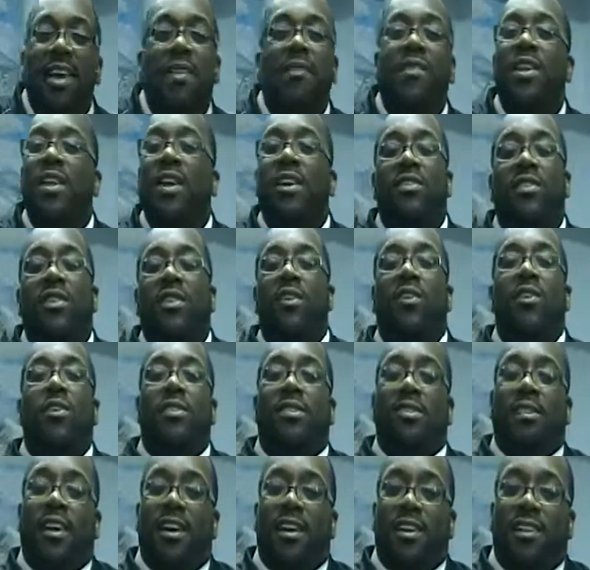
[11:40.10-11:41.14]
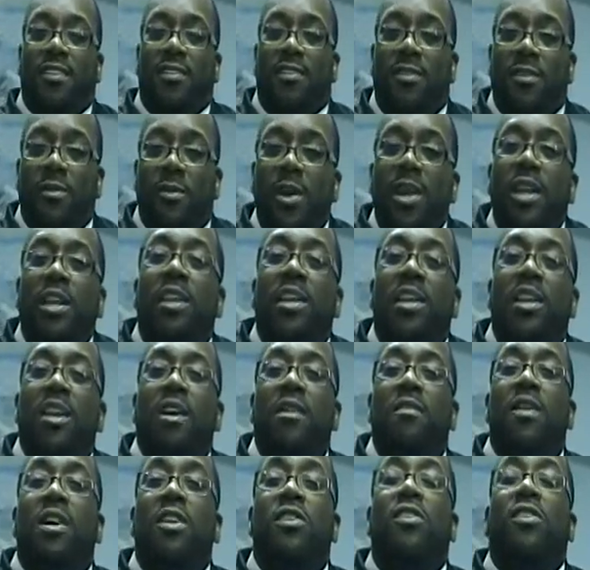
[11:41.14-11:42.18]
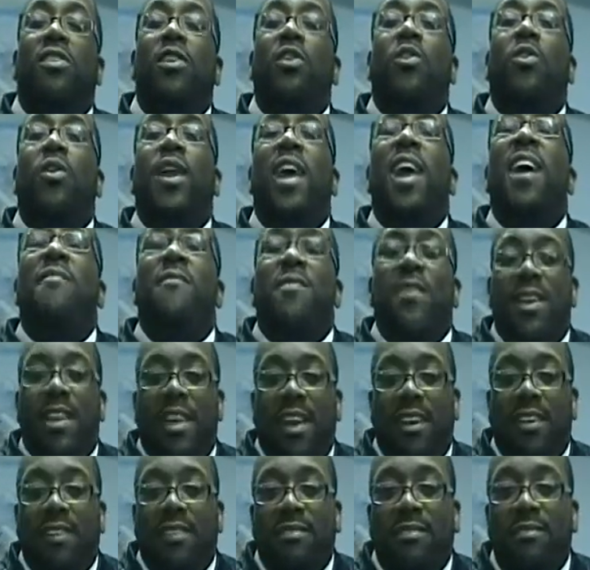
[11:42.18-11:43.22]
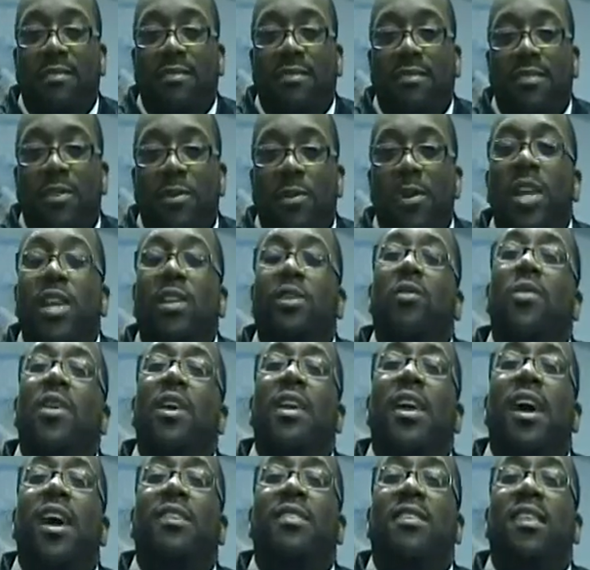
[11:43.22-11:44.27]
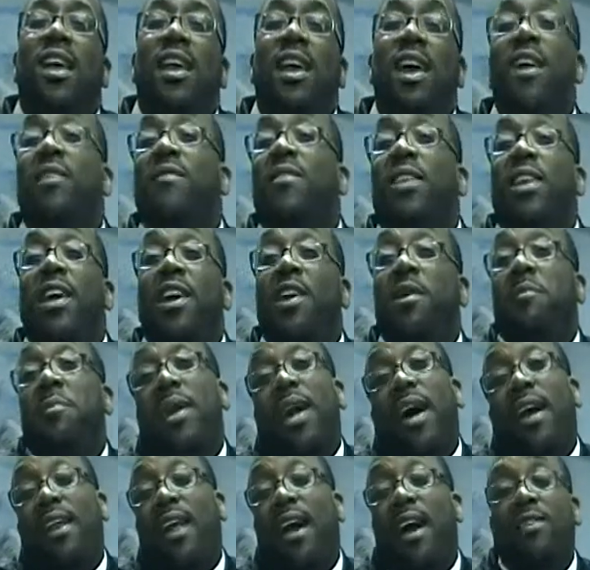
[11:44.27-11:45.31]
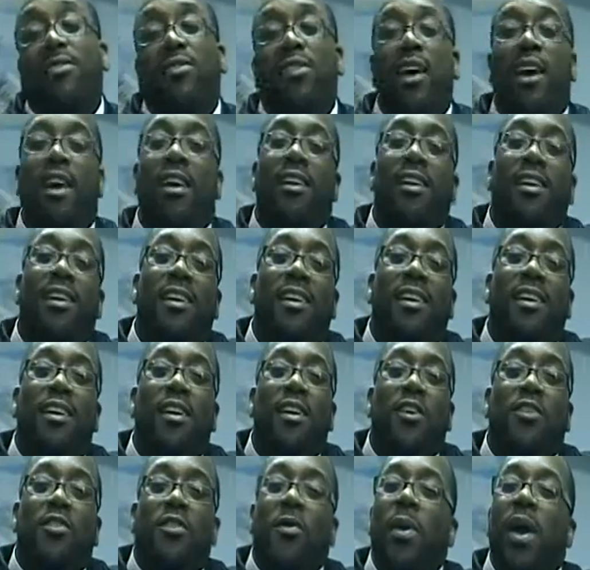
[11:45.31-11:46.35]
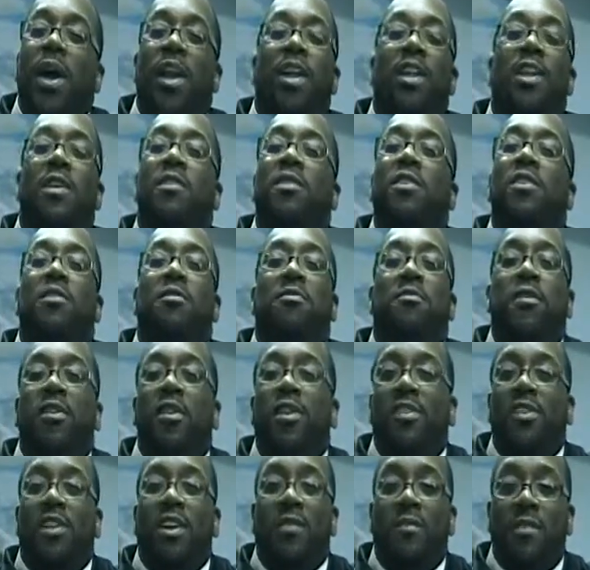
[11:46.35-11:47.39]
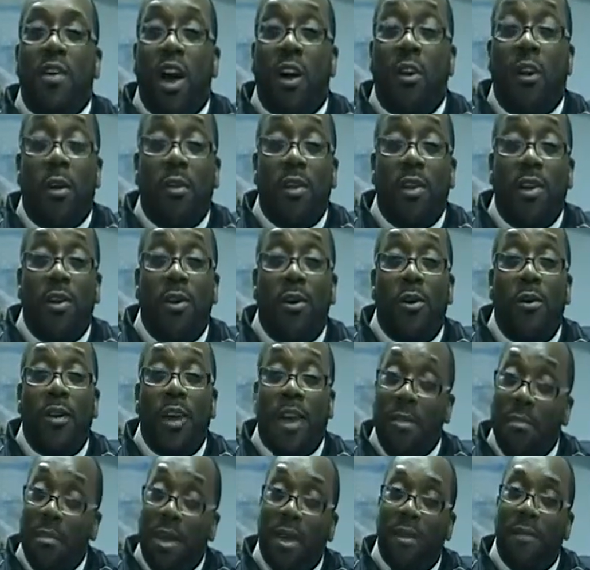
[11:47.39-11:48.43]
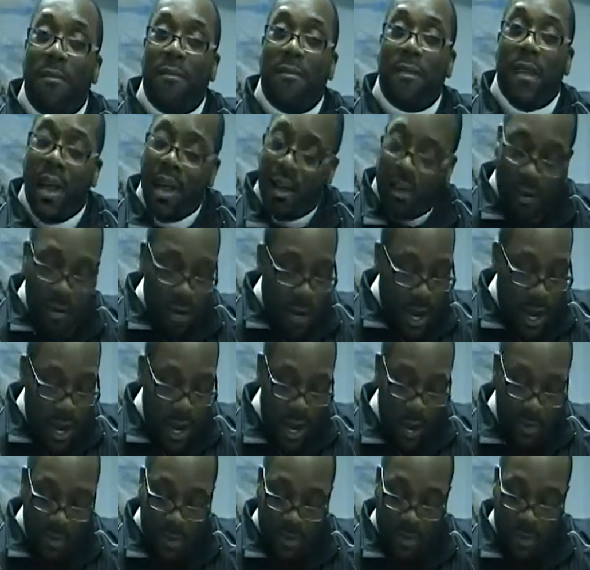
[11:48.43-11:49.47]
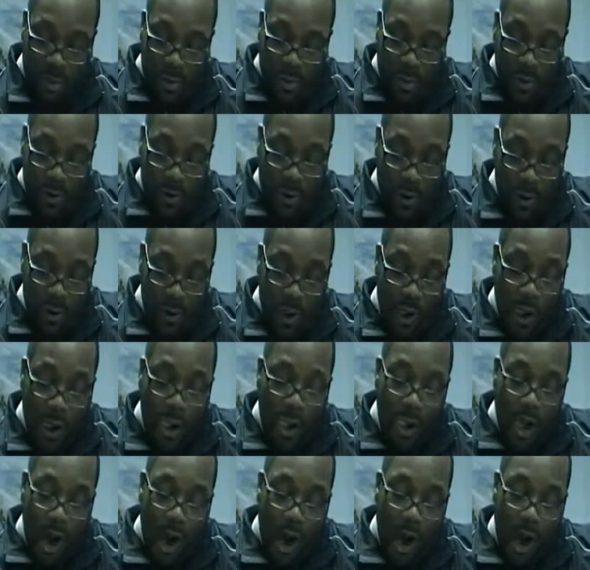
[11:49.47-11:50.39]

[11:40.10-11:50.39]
Every day is the Lord's day. We need to live unto the Lord every day. We need to realize that every day could be our last day. So we have to live it to the fullest and give God all the glory. Amen? I know I got to even some in the world.